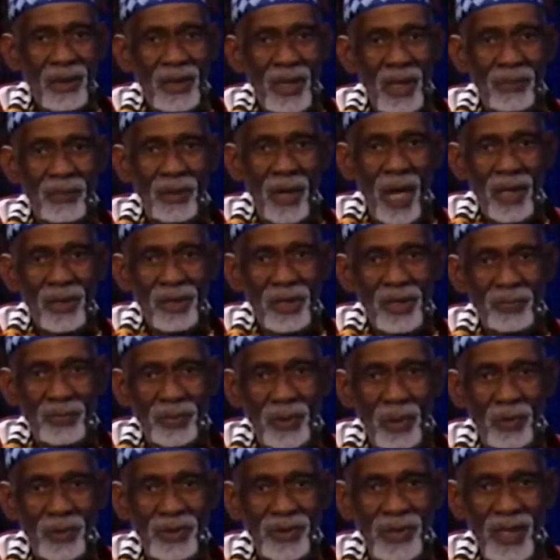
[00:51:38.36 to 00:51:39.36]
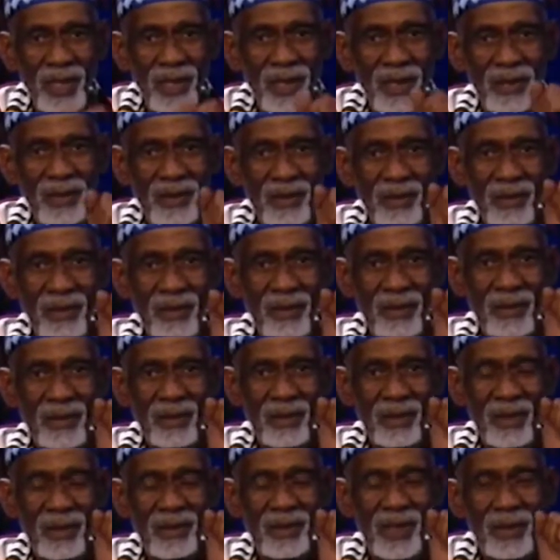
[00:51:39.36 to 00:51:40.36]
They brought us protein,
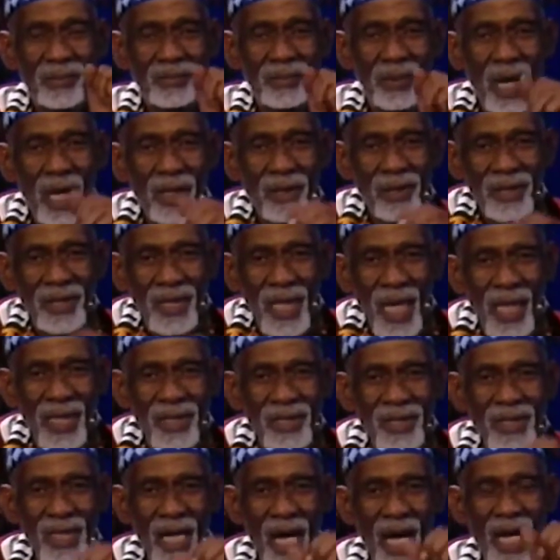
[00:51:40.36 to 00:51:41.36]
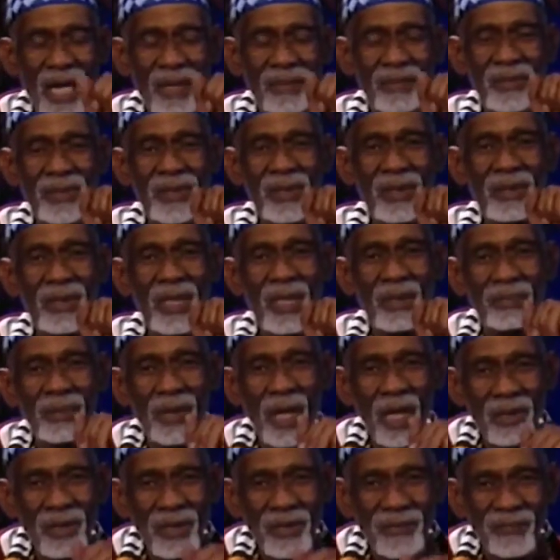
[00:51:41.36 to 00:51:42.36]
they brought us enzymes, they
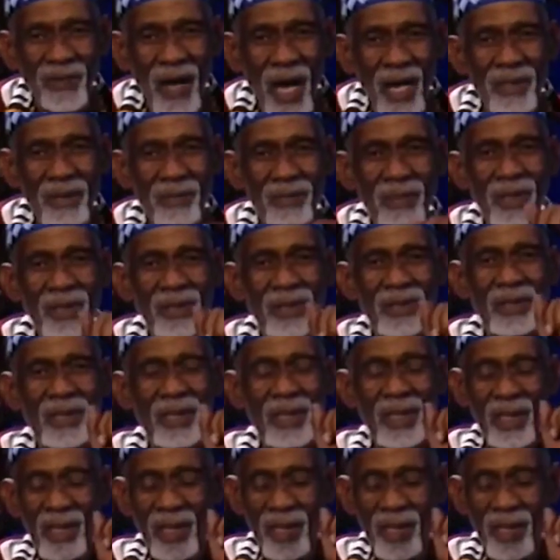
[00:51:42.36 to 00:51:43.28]
brought us vitamins,